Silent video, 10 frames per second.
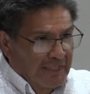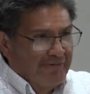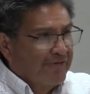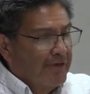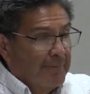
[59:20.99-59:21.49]

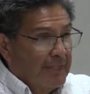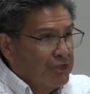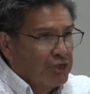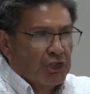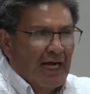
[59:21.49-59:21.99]
even from
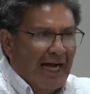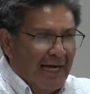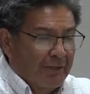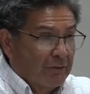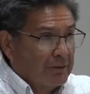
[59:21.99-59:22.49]
as a
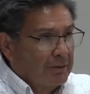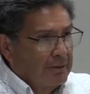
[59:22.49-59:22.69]
child,